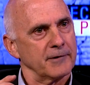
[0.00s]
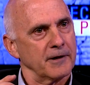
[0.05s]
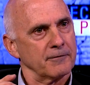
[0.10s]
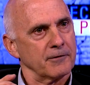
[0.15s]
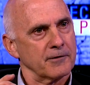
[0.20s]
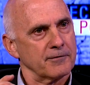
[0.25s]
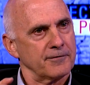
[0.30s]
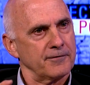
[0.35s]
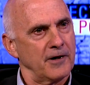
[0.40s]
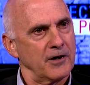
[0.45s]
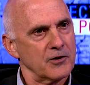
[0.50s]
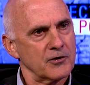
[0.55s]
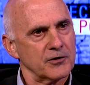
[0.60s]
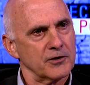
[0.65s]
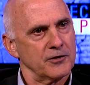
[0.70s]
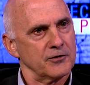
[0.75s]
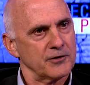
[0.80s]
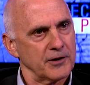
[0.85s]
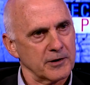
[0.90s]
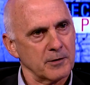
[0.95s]
of the
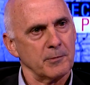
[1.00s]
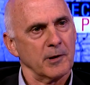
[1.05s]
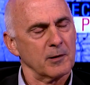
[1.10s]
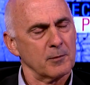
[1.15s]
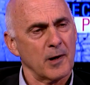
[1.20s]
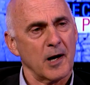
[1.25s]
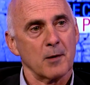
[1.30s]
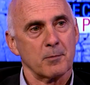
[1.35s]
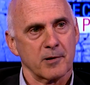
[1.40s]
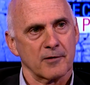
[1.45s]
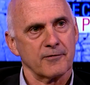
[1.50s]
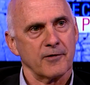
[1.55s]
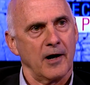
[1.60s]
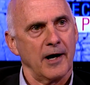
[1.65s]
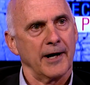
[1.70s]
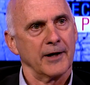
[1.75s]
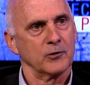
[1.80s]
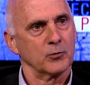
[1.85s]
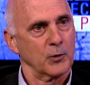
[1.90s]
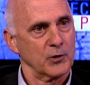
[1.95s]
functions that the middle mile
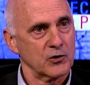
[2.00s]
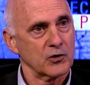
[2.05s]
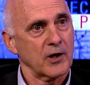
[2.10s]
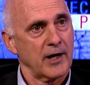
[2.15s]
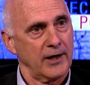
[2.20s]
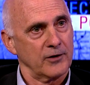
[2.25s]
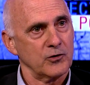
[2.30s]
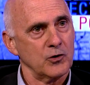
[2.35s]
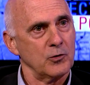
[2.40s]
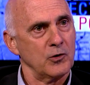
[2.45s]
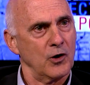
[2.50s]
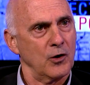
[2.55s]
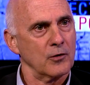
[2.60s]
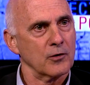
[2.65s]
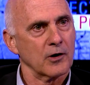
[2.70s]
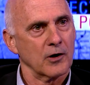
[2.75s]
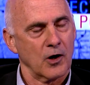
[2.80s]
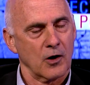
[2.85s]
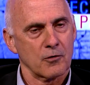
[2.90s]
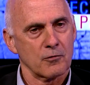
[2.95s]
provides, which, as you
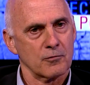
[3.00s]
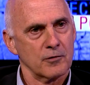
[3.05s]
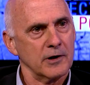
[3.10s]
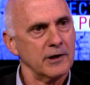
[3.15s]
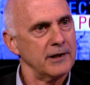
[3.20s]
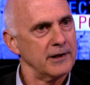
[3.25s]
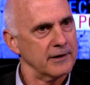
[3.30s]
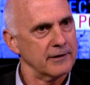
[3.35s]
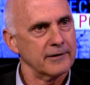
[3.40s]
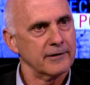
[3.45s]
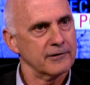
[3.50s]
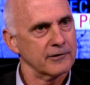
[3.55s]
know, are really